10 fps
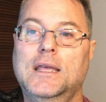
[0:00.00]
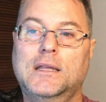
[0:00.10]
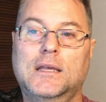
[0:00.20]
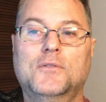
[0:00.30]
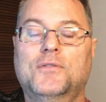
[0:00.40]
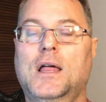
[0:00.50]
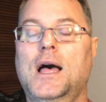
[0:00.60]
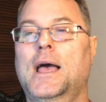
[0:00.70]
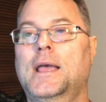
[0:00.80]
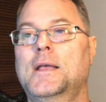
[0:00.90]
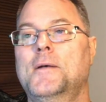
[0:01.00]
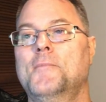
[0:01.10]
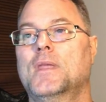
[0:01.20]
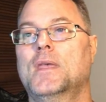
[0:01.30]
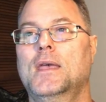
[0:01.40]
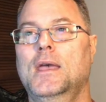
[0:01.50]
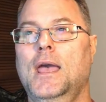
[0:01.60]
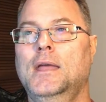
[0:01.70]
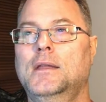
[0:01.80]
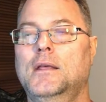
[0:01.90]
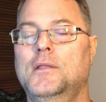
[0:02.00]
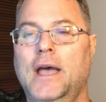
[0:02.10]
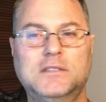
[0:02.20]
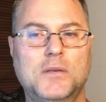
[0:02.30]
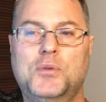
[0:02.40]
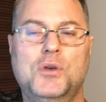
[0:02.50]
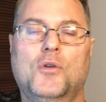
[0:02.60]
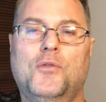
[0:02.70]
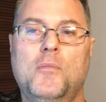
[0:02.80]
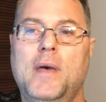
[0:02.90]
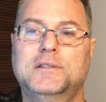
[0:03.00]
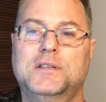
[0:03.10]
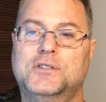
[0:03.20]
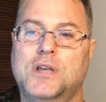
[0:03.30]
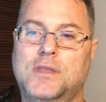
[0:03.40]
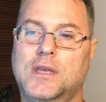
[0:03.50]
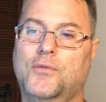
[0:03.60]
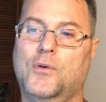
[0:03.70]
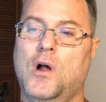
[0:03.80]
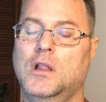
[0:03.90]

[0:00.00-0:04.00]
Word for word: And that's a beautiful message, I think, for all of us, is that